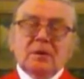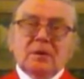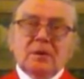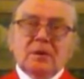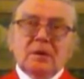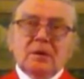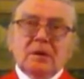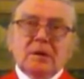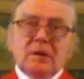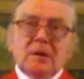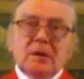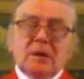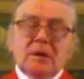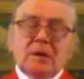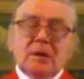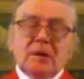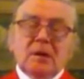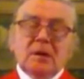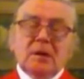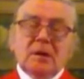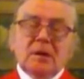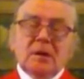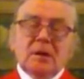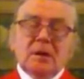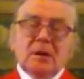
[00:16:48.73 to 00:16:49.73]

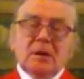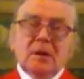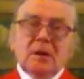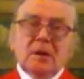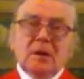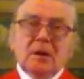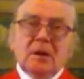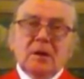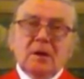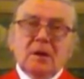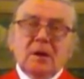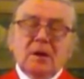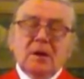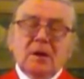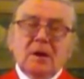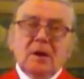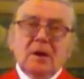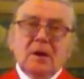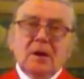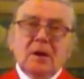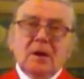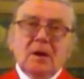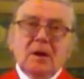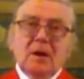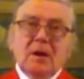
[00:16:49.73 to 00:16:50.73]

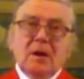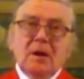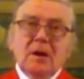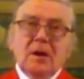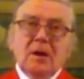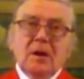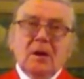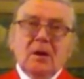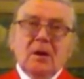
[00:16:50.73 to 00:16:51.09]
No one is speaking in this clip.